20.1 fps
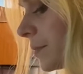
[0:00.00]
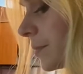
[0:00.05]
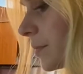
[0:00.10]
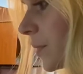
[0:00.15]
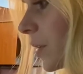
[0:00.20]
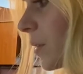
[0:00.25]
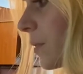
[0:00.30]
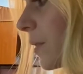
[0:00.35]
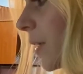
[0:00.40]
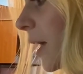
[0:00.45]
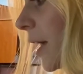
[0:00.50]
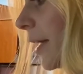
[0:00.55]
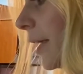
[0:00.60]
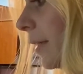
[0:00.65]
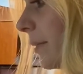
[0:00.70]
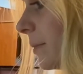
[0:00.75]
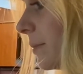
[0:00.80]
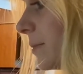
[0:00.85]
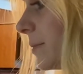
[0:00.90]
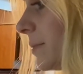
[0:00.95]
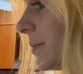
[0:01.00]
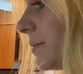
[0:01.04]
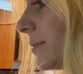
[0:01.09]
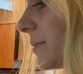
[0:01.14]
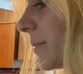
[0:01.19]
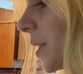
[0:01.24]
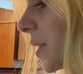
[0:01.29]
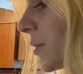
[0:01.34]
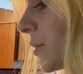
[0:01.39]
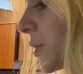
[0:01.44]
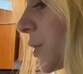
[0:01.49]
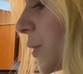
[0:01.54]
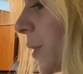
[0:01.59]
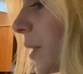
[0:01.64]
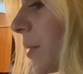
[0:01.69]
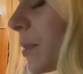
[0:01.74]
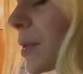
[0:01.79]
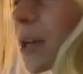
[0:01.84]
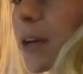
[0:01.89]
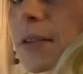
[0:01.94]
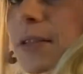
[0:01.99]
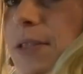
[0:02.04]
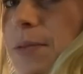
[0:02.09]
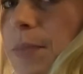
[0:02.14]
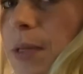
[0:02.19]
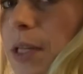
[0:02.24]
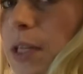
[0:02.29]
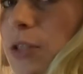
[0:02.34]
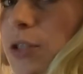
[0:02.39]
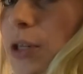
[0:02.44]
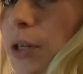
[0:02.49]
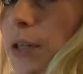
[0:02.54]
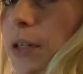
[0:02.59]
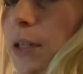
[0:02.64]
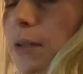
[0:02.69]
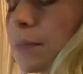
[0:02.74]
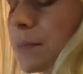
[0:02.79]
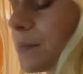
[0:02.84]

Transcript: All right, thanks for joining me on this meaty journey.